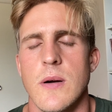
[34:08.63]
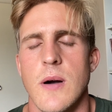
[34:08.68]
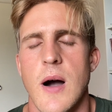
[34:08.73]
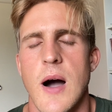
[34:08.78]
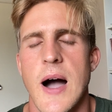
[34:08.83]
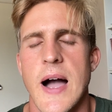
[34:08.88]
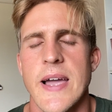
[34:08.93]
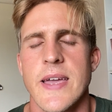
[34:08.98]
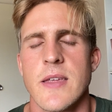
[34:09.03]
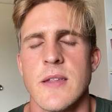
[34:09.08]

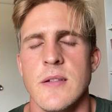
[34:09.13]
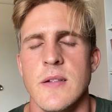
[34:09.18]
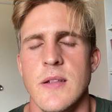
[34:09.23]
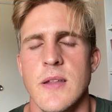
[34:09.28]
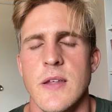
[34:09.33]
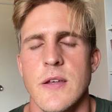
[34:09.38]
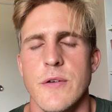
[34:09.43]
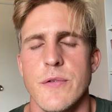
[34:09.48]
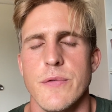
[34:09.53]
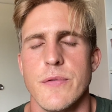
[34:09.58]
I can
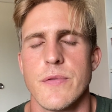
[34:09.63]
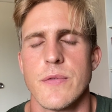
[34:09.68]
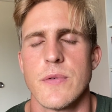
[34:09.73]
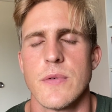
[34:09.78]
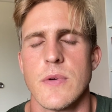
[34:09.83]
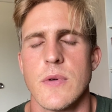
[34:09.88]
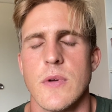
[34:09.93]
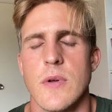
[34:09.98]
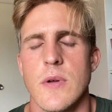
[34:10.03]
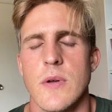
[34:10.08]
live
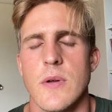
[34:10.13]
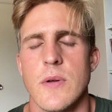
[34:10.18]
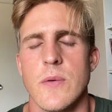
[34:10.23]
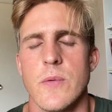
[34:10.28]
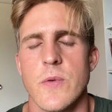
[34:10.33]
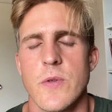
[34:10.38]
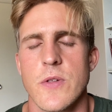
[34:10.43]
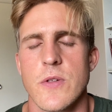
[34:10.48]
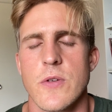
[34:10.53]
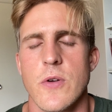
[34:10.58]

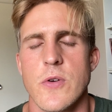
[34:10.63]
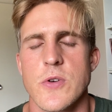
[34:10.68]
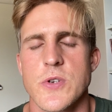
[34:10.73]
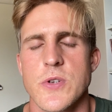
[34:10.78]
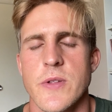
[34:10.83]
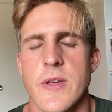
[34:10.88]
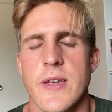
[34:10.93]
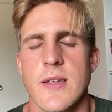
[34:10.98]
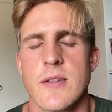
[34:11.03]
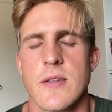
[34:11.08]
with
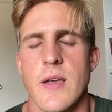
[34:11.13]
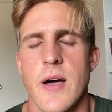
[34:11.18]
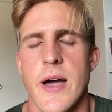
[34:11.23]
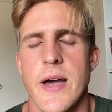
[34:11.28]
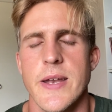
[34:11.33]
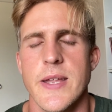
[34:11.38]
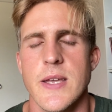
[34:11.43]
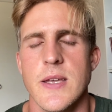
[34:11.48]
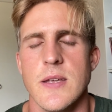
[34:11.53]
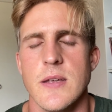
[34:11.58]
social
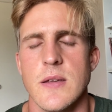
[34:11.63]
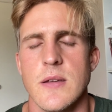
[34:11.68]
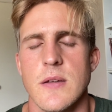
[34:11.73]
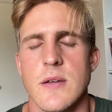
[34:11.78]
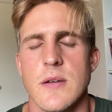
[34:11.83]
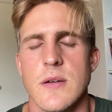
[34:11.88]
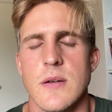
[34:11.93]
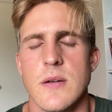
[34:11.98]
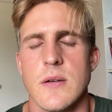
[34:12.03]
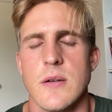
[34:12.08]
anxiety
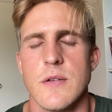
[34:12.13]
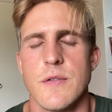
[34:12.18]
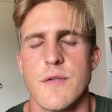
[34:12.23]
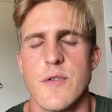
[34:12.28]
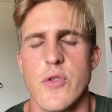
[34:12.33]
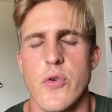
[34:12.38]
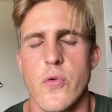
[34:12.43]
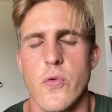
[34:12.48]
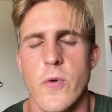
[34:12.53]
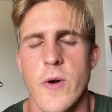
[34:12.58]

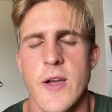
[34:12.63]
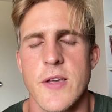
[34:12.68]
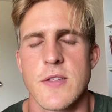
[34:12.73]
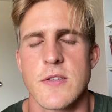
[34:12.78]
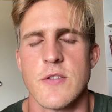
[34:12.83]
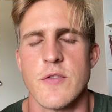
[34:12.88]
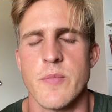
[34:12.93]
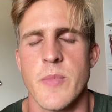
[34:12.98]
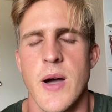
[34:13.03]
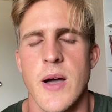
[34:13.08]
for the
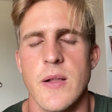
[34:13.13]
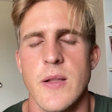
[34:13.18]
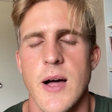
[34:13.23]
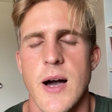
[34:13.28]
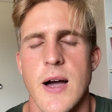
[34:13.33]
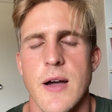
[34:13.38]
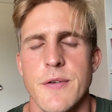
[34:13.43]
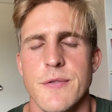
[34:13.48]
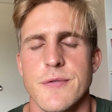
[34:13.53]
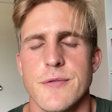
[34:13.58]
rest of my
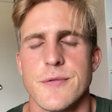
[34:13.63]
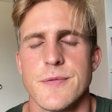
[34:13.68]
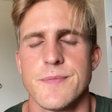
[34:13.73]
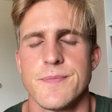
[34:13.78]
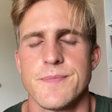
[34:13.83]
life.